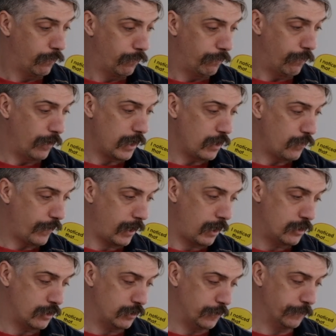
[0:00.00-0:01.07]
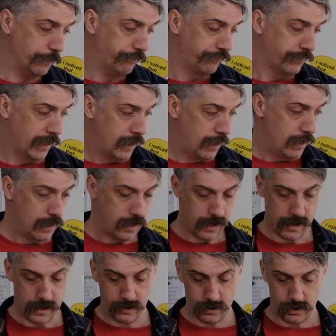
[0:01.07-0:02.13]
what you want to do
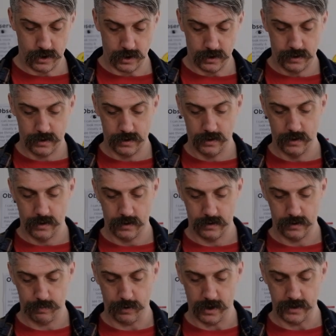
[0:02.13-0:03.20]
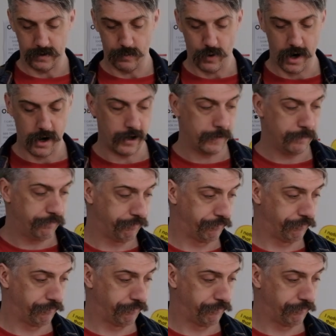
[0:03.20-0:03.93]
is just spray some water,